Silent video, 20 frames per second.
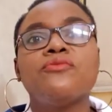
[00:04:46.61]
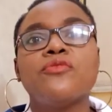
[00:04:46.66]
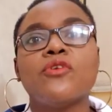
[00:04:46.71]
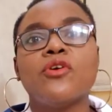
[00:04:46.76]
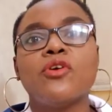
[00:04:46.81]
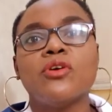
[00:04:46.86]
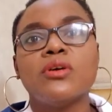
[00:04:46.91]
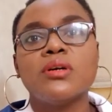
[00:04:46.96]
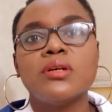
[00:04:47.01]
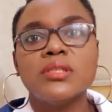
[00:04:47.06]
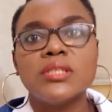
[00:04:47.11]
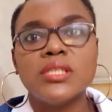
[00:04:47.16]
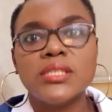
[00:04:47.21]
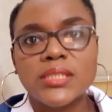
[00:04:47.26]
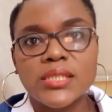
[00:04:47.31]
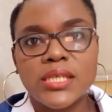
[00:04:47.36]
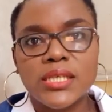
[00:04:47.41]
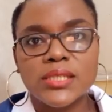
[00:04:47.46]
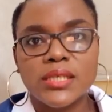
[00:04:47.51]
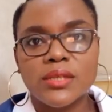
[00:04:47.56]
for the
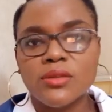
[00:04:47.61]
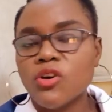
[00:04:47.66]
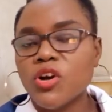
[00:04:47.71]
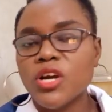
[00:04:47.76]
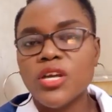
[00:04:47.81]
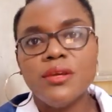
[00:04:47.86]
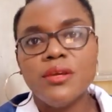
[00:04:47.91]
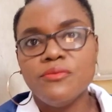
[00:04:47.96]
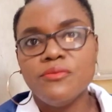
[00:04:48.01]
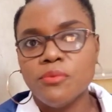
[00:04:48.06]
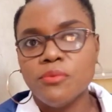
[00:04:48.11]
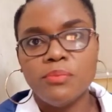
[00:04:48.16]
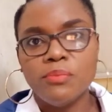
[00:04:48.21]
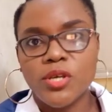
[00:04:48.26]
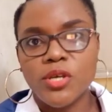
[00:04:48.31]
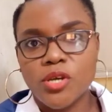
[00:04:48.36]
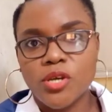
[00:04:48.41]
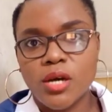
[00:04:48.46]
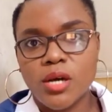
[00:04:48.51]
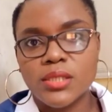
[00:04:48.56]
season or even
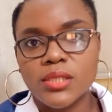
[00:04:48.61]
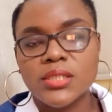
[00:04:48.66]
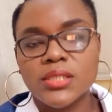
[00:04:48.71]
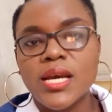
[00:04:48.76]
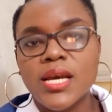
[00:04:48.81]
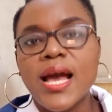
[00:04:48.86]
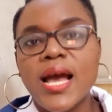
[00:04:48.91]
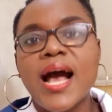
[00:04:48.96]
beyond.